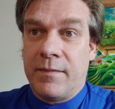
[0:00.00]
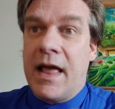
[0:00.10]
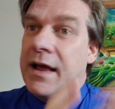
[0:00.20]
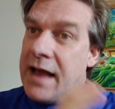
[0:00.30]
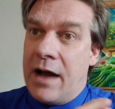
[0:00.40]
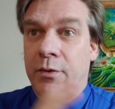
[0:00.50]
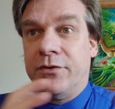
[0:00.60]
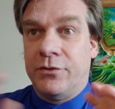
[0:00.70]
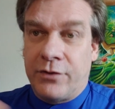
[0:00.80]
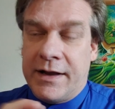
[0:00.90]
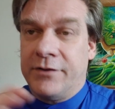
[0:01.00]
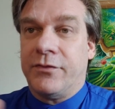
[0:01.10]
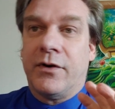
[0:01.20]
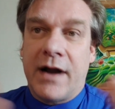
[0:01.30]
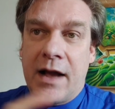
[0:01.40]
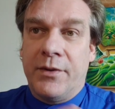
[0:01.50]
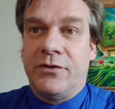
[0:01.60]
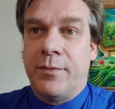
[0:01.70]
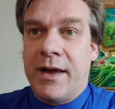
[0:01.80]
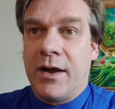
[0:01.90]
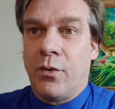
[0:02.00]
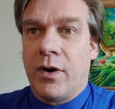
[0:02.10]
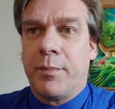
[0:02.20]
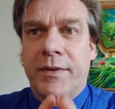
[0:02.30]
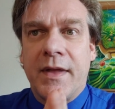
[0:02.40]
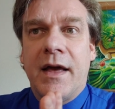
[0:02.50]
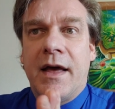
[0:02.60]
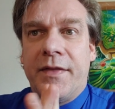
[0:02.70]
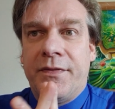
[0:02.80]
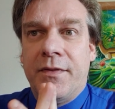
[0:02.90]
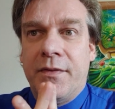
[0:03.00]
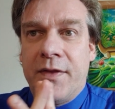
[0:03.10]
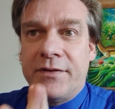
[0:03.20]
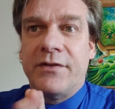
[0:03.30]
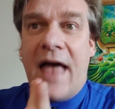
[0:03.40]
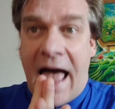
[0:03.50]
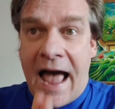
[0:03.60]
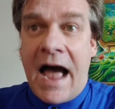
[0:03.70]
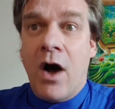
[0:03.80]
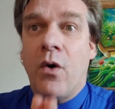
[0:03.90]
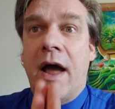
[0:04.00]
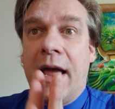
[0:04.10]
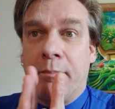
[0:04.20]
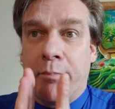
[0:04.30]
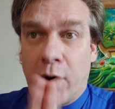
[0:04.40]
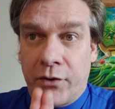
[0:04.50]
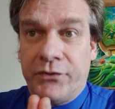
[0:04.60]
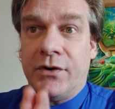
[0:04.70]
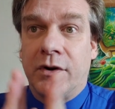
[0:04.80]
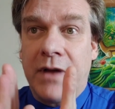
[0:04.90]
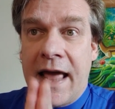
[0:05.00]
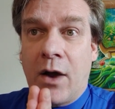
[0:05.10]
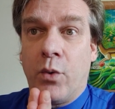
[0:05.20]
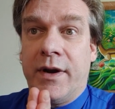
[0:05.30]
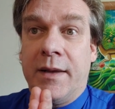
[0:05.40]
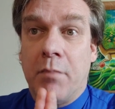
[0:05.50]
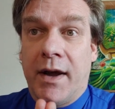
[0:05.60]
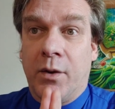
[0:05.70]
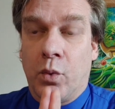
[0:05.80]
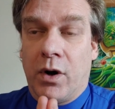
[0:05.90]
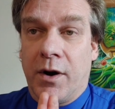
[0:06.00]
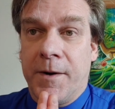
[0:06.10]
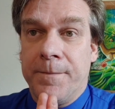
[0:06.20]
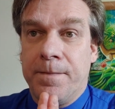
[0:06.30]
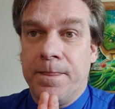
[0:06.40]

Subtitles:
And how would you transfer it? How would you make it work? But this is how a personal equity might work.